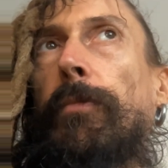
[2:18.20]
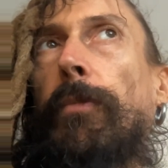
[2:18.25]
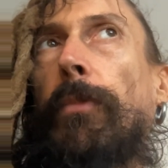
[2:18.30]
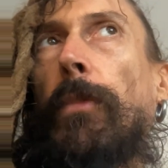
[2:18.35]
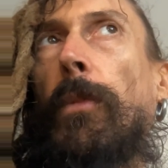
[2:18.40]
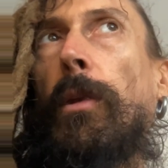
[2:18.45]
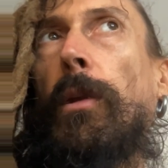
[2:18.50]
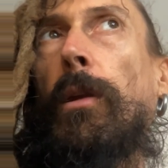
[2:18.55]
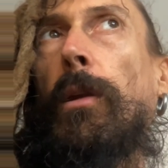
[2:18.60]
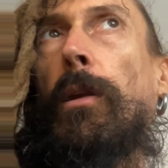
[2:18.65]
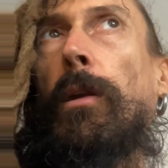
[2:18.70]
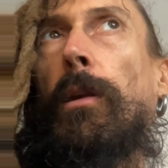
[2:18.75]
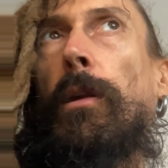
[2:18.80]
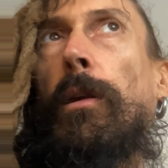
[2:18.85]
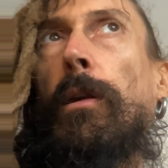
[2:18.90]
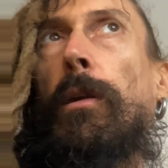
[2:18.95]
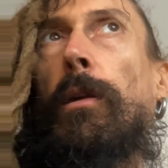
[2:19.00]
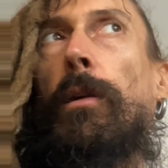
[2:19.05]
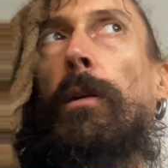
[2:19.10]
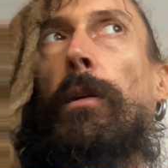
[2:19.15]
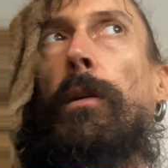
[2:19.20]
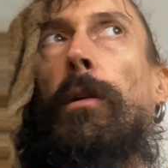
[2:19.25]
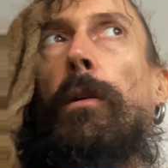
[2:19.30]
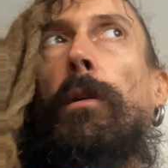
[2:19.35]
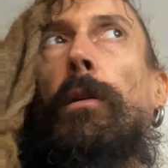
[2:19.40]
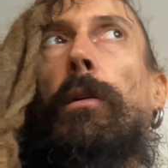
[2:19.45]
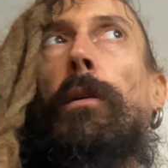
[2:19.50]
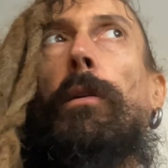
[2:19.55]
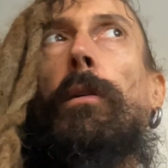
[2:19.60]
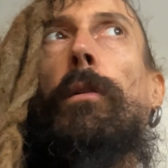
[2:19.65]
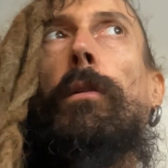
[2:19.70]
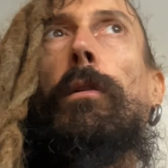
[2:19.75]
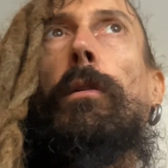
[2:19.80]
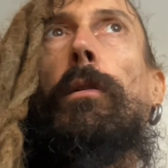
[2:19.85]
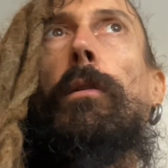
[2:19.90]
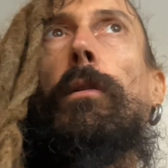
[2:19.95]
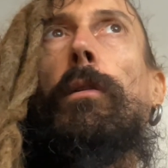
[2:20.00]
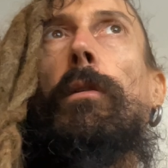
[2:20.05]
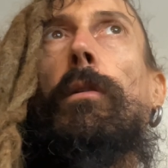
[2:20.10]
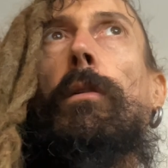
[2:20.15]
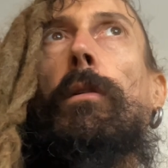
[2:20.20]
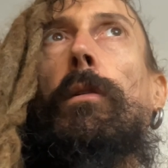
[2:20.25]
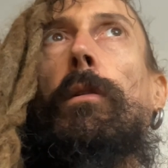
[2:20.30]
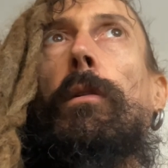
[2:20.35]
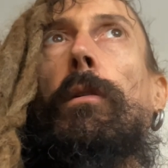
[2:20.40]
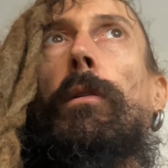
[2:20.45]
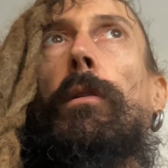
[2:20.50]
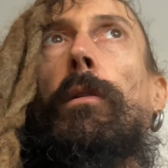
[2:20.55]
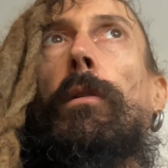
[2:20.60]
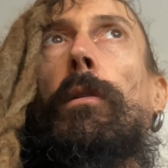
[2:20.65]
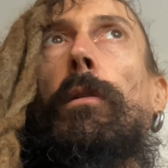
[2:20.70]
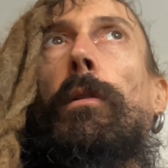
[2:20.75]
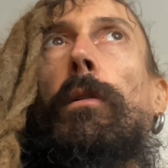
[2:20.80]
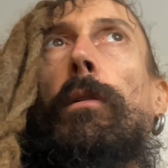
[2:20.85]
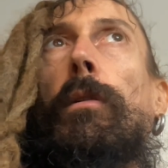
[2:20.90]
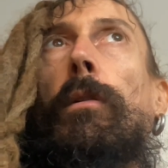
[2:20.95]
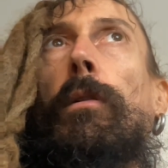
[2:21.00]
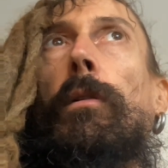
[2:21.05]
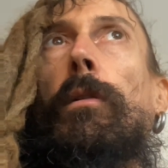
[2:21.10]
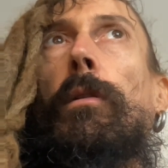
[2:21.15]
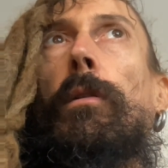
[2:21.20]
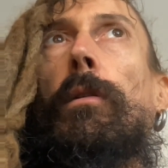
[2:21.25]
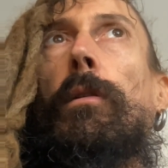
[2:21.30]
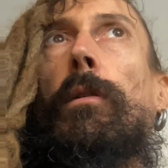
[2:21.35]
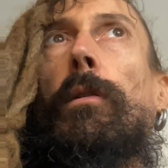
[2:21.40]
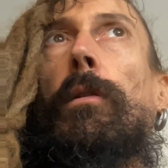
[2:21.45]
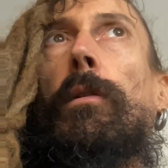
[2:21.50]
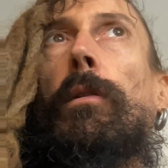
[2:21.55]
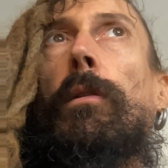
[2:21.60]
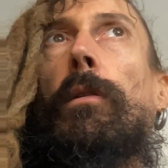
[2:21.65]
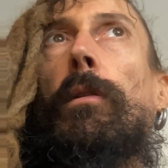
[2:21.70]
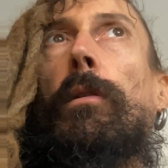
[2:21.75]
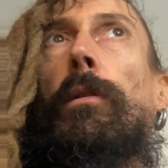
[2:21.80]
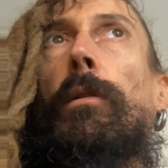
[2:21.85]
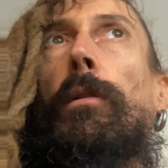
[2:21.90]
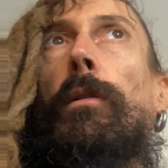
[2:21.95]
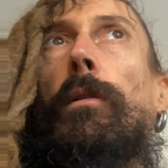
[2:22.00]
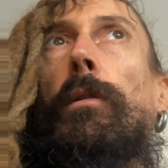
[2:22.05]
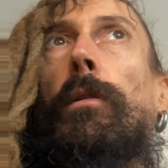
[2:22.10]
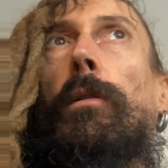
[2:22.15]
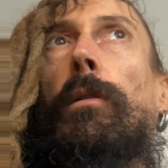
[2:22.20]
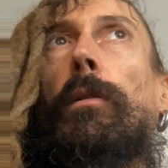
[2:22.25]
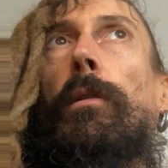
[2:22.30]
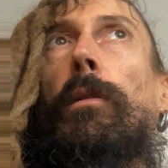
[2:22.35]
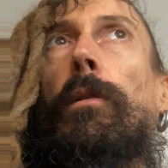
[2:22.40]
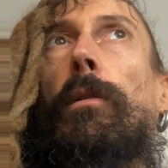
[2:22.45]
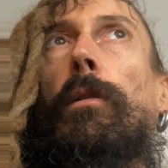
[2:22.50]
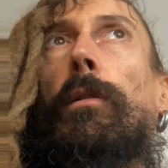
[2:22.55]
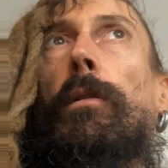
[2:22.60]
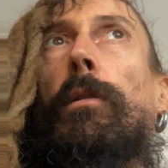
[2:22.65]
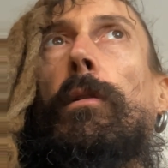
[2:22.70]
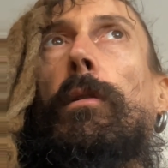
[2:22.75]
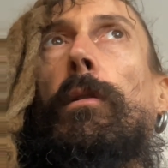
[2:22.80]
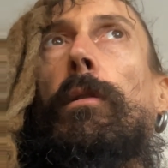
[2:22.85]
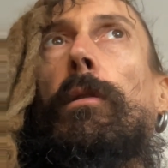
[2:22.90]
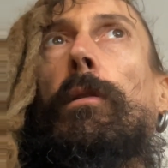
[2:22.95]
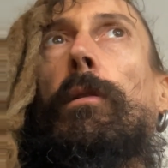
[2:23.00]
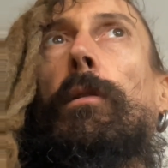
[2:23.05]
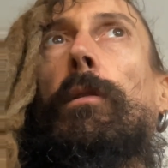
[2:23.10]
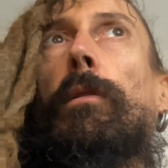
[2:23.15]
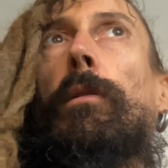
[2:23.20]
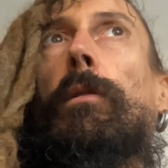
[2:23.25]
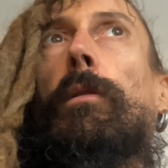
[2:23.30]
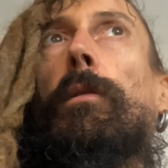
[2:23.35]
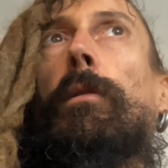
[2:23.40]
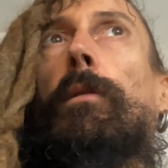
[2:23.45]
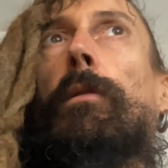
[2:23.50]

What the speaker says: (silence)